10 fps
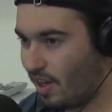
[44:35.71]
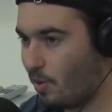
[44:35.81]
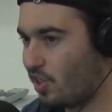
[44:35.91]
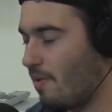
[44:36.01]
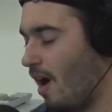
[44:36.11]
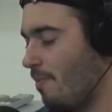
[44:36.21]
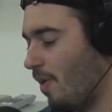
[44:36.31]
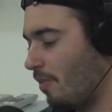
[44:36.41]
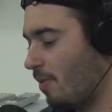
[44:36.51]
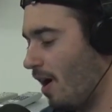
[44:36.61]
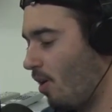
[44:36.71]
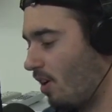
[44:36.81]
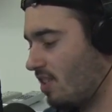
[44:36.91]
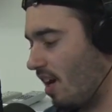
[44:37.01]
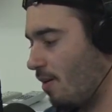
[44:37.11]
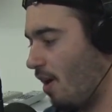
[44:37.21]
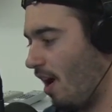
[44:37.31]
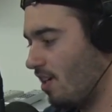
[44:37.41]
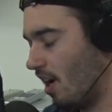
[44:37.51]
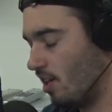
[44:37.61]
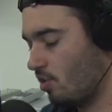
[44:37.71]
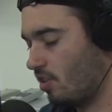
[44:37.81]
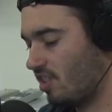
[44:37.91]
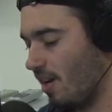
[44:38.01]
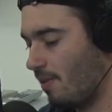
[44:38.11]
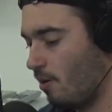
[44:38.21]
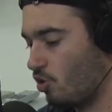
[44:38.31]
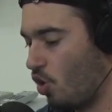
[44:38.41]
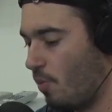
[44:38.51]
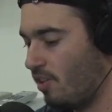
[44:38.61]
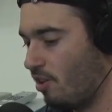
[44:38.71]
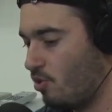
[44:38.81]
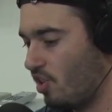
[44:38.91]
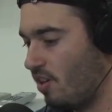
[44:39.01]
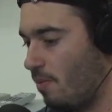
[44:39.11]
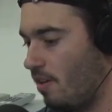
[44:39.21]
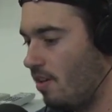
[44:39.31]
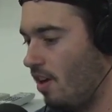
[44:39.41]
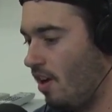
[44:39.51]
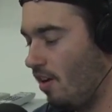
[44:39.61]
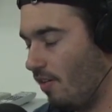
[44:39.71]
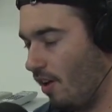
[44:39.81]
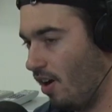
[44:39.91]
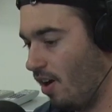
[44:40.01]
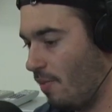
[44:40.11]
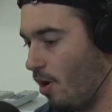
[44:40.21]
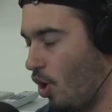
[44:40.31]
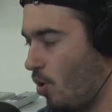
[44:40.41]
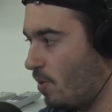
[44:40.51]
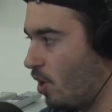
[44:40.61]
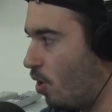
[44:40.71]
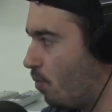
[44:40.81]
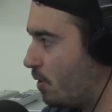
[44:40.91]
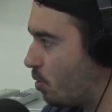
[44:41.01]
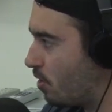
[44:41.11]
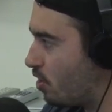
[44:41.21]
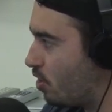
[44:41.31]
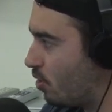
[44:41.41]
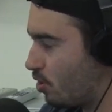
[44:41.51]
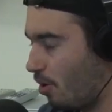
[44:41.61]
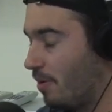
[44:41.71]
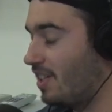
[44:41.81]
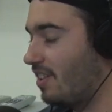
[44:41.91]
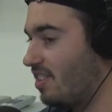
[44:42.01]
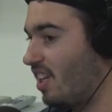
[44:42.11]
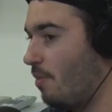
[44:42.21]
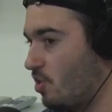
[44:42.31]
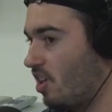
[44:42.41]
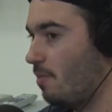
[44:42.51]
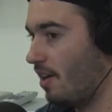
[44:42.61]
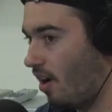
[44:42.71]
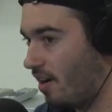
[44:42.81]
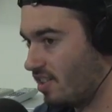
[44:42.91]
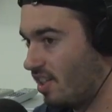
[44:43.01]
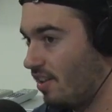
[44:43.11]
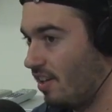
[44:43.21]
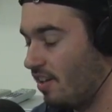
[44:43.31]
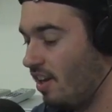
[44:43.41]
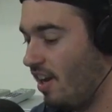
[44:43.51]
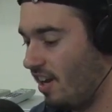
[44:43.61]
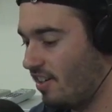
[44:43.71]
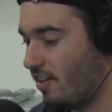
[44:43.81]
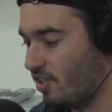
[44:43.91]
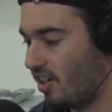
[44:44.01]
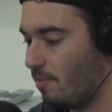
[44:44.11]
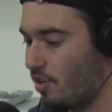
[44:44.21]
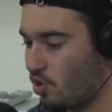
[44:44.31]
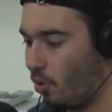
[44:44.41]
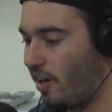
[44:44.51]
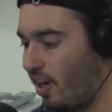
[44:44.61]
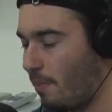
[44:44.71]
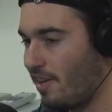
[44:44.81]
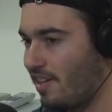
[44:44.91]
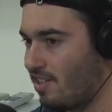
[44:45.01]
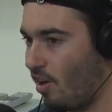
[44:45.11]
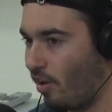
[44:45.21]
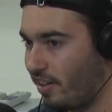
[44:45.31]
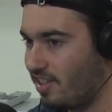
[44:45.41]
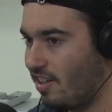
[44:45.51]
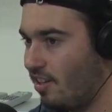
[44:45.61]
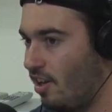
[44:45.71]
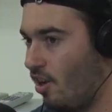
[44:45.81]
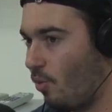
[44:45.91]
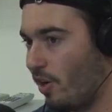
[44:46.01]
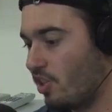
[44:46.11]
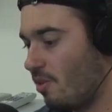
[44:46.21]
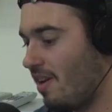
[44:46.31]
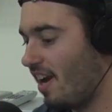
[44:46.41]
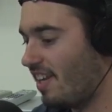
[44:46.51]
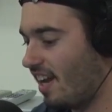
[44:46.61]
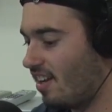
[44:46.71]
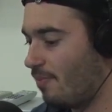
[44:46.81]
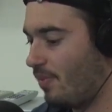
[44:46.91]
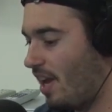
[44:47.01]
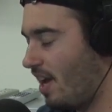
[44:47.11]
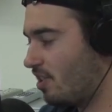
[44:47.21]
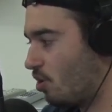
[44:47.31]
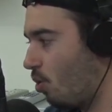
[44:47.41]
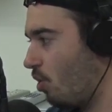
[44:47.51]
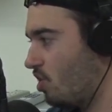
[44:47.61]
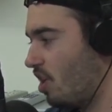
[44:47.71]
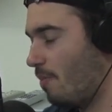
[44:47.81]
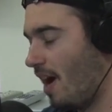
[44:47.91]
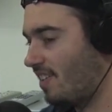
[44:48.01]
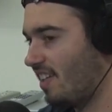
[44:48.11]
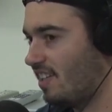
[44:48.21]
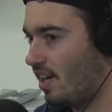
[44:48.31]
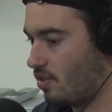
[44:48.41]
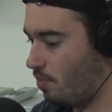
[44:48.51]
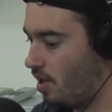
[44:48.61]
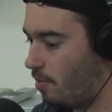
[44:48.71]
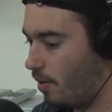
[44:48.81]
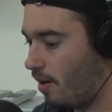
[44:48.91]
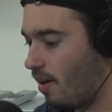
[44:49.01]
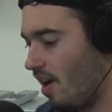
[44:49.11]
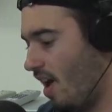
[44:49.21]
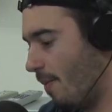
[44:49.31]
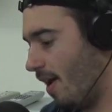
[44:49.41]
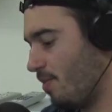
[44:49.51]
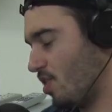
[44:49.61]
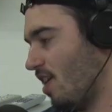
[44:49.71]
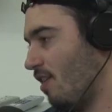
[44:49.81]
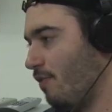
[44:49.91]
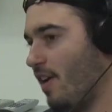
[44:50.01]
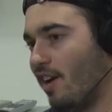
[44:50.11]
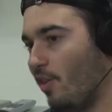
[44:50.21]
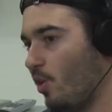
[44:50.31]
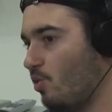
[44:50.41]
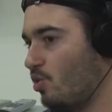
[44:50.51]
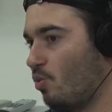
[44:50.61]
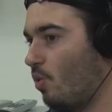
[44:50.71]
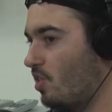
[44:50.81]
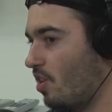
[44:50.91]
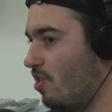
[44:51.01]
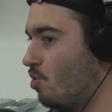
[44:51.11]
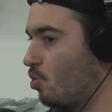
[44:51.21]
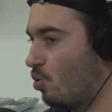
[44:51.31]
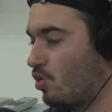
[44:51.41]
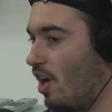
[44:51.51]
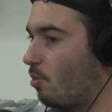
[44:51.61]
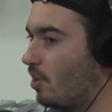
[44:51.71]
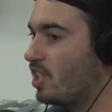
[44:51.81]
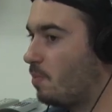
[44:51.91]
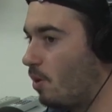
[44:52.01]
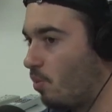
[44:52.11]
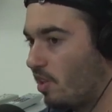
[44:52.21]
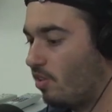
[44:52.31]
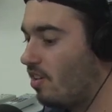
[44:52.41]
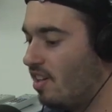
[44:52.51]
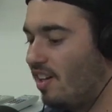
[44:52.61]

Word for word: Yeah, which um, I'm, I'm bummed about because I, I, I just looked it up and I was hoping that it was going to be um, a home and home between the two. So it was like this cool. game is going to be at Autzen and then Uh-oh. in a year it's going to be in Jordan-Hare, but it is in Arlington, which, I mean, I get it. It's cool because you could pack ninety thousand people there, but I'm just not a fan of those where it's on a neutral site where, let's be real,